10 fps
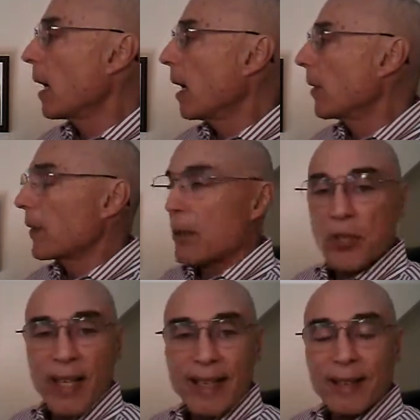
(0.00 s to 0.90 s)
On the
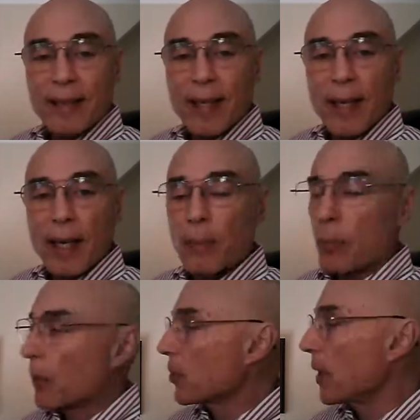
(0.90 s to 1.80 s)
second
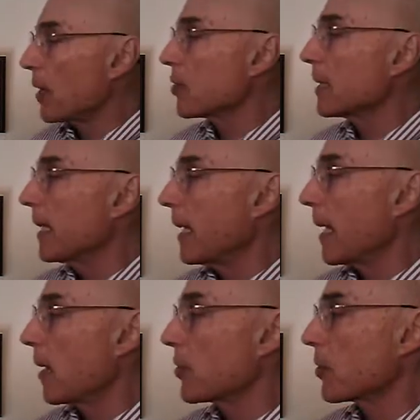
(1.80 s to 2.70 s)
tab where it says Get
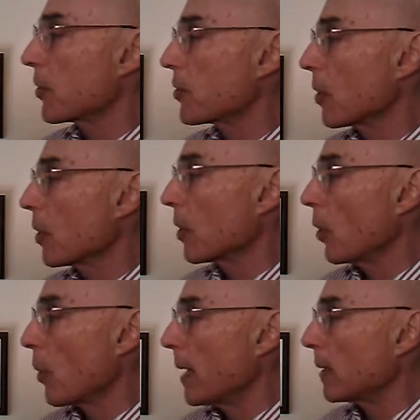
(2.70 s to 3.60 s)
Answers,
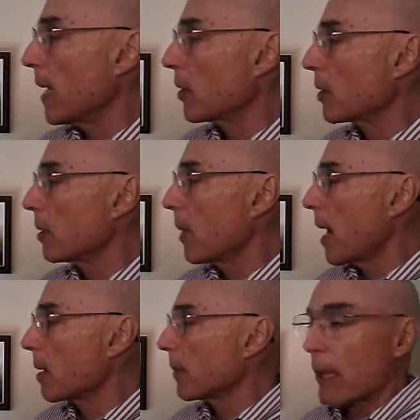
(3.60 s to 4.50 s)
go right down to the
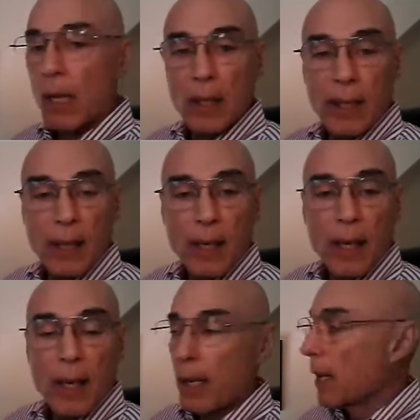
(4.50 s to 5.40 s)
bottom and click
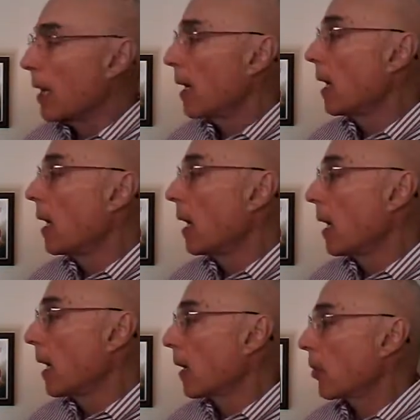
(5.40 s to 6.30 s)

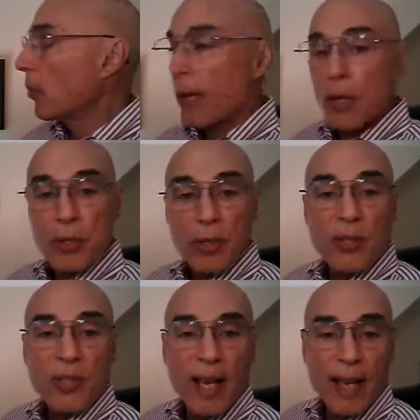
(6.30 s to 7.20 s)

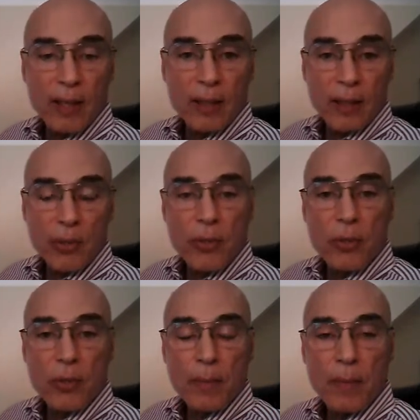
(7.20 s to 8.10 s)
Creation
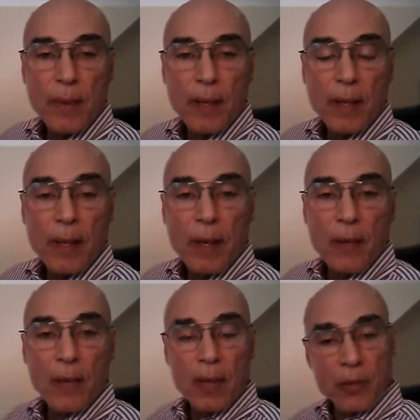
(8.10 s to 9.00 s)
Scientists.
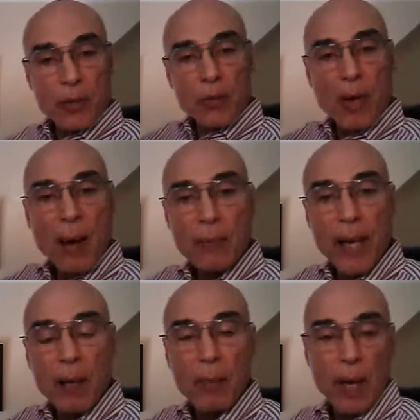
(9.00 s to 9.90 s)
Then there's a
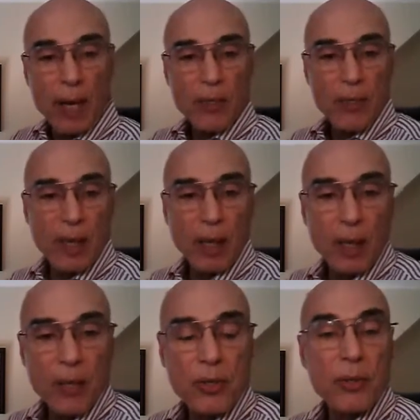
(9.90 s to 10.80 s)
drop-down box that
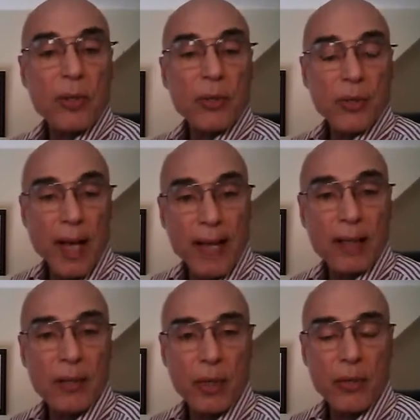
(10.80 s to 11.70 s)
lists
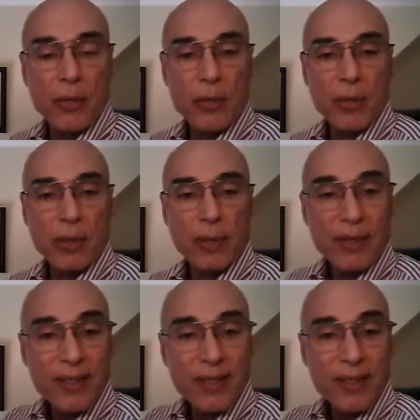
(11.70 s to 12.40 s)
scientists,